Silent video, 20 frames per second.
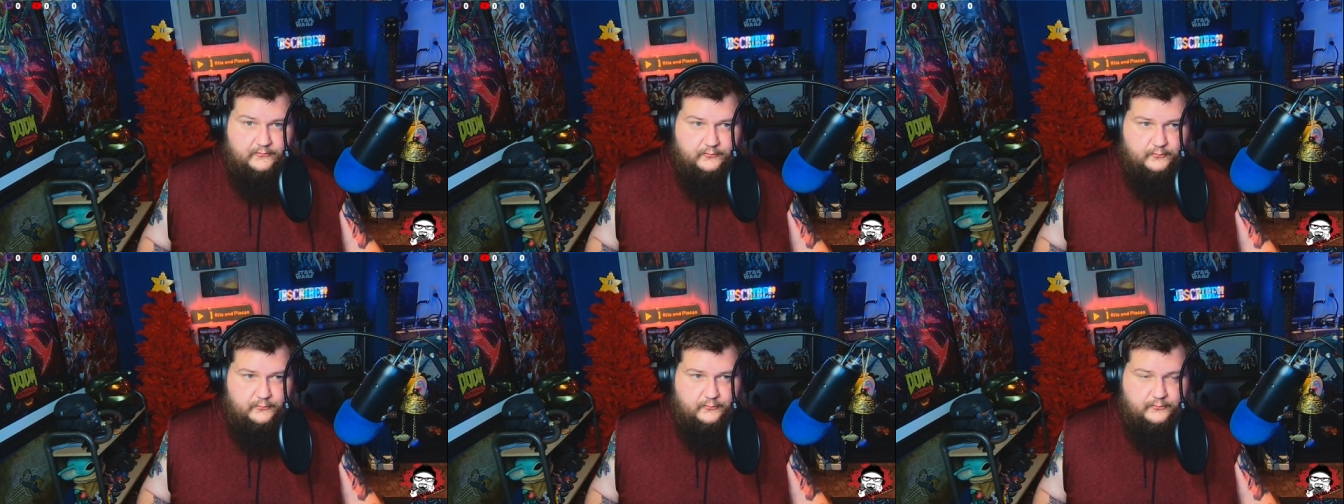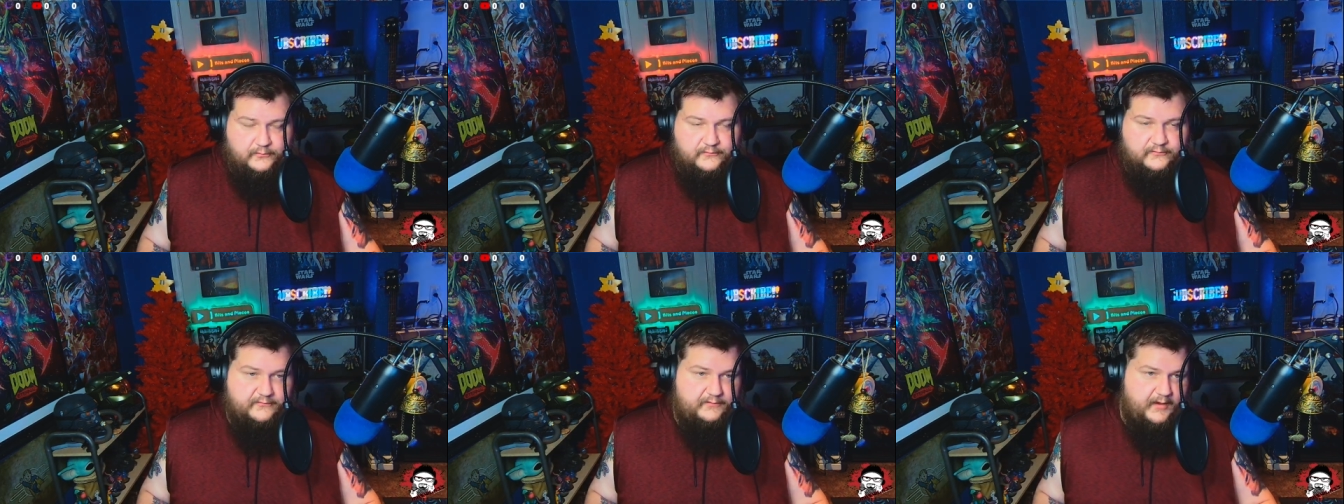to
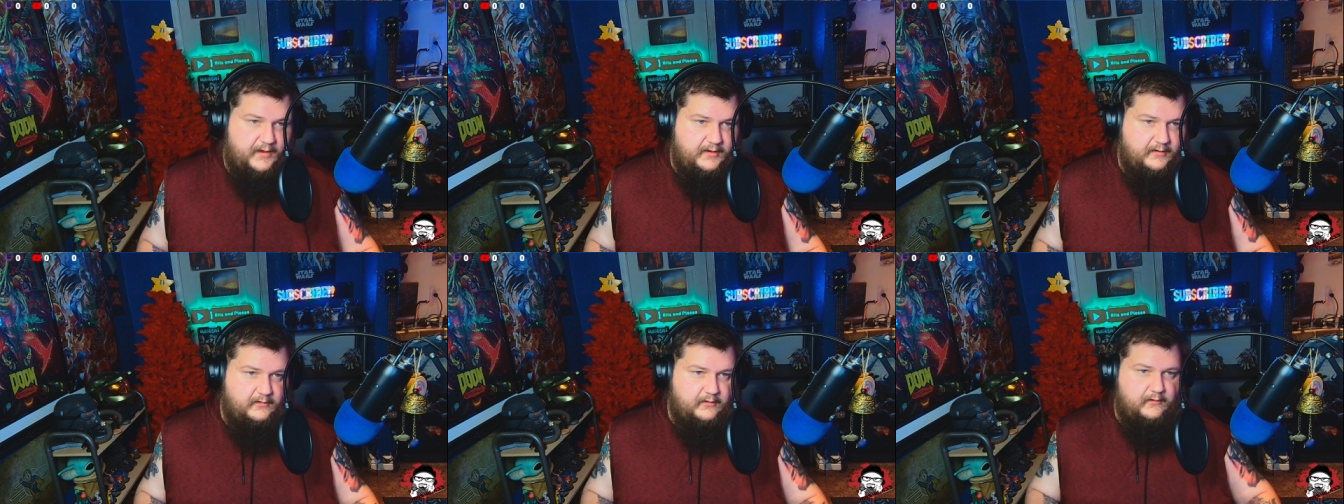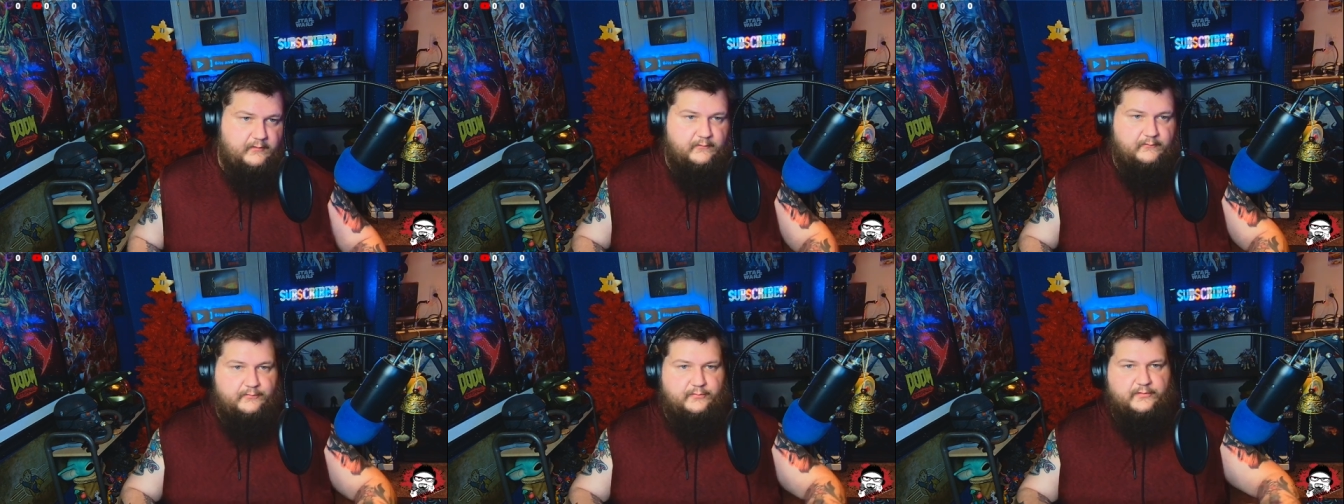the state
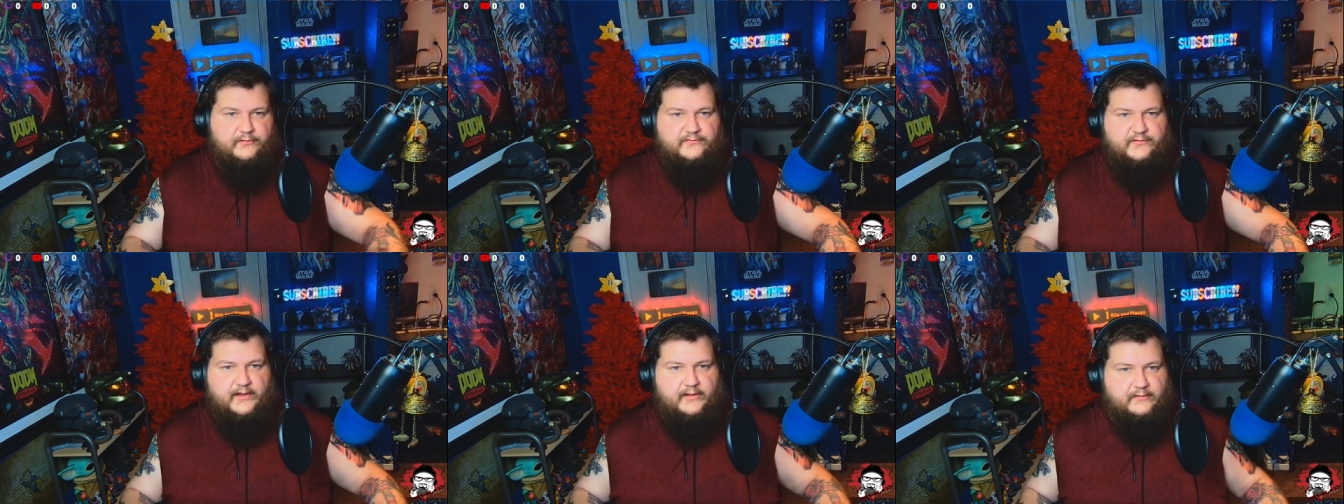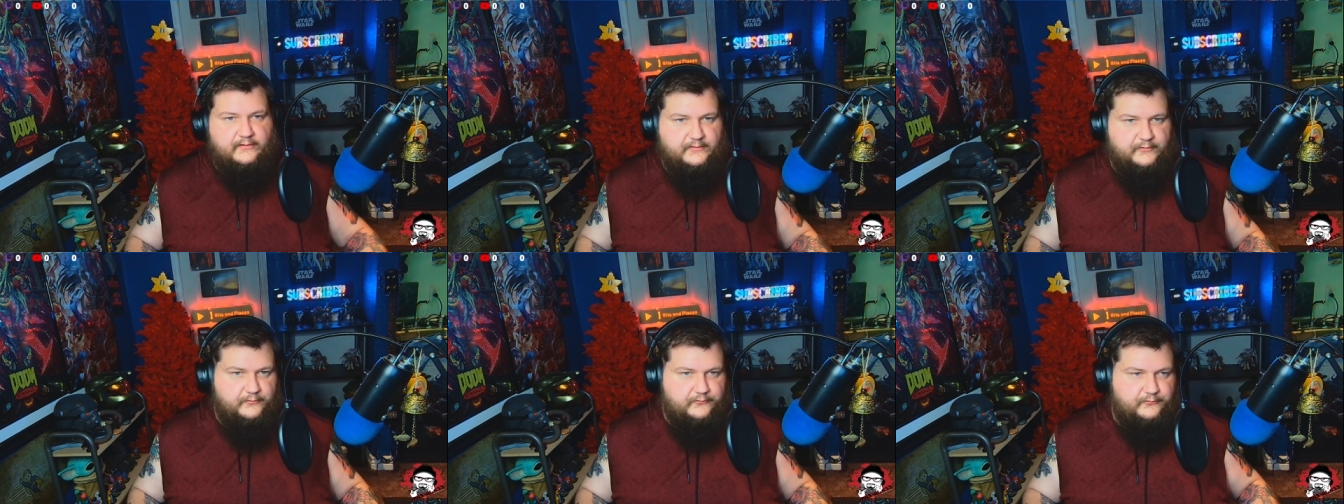of the
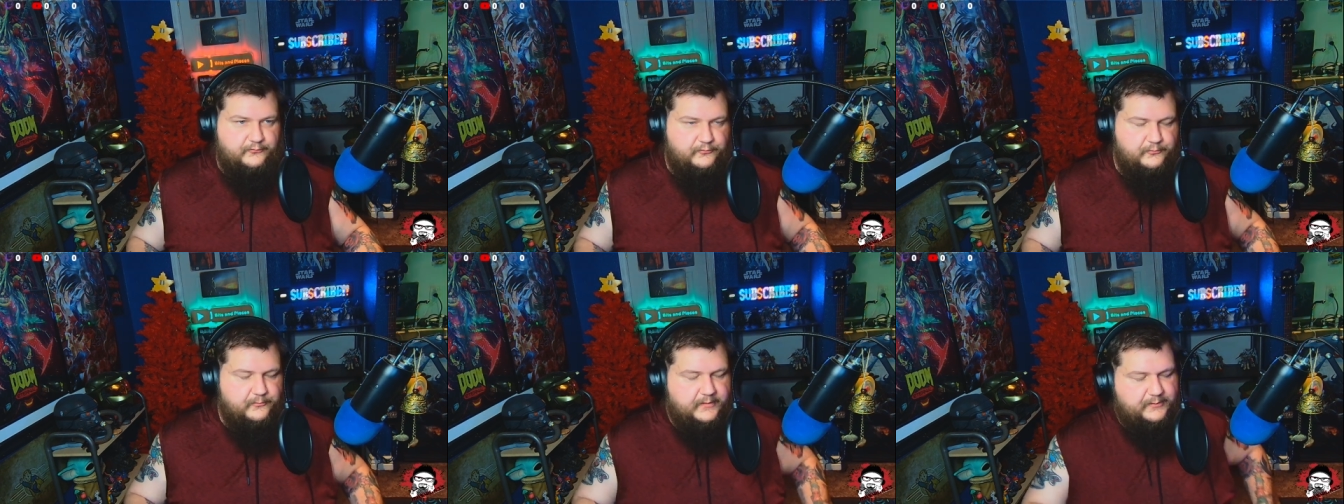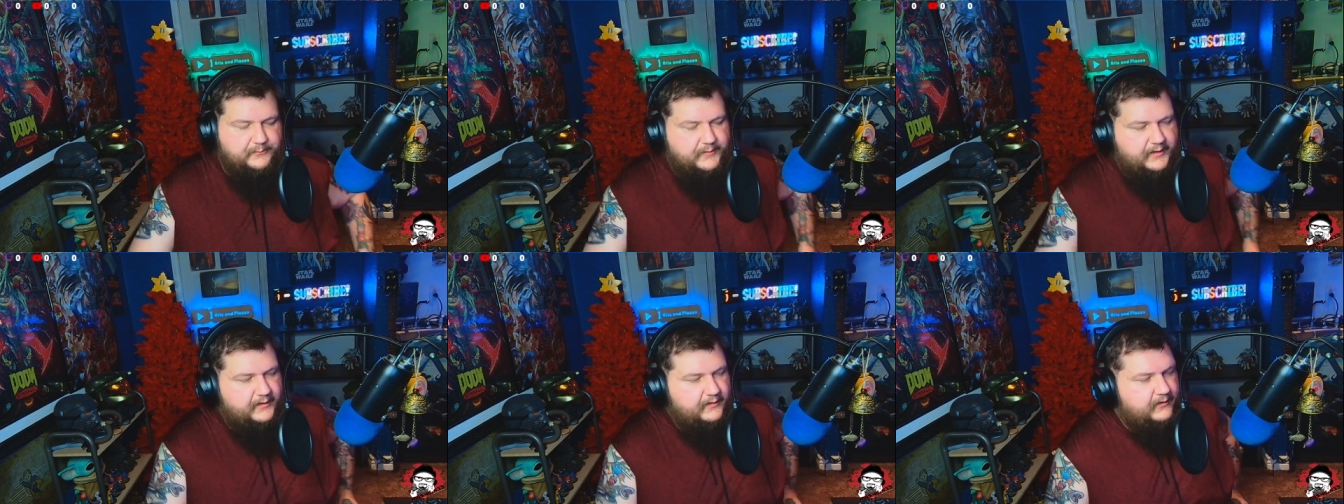Silent Hill 2
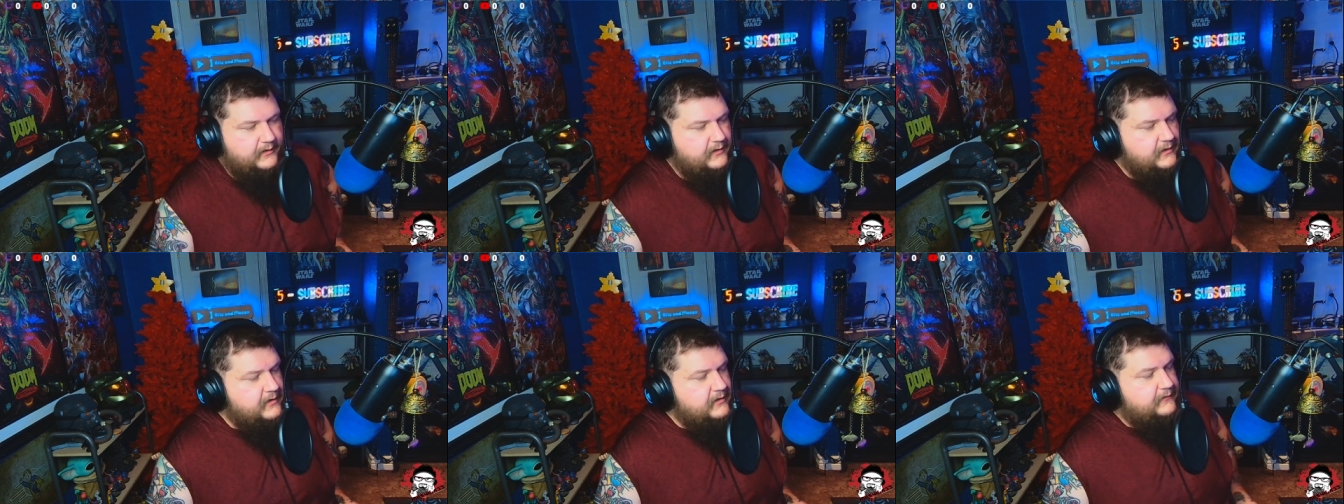remake.